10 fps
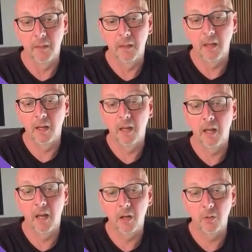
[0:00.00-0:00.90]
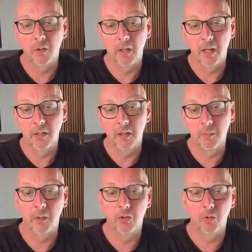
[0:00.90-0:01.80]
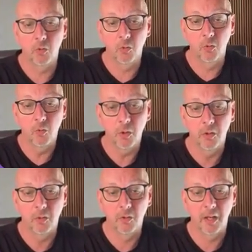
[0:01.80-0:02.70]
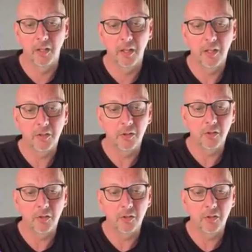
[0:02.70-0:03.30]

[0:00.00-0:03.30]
Then I aggregate them into an array, yes,